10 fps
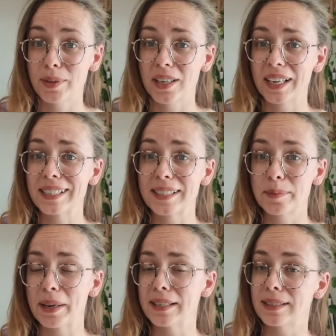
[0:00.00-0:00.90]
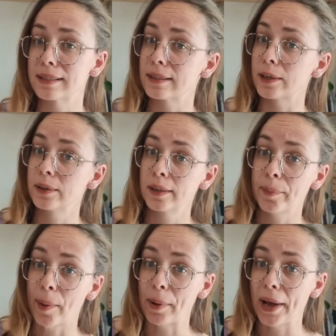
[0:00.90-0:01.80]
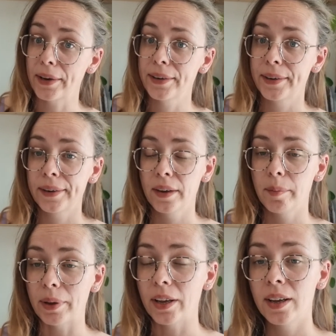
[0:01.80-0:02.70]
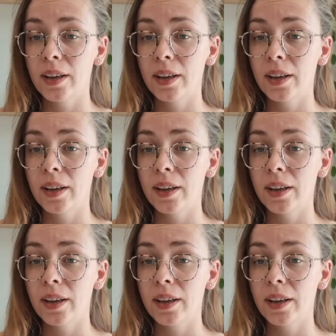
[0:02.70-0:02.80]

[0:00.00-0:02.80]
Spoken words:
than I anticipated, so my bad. But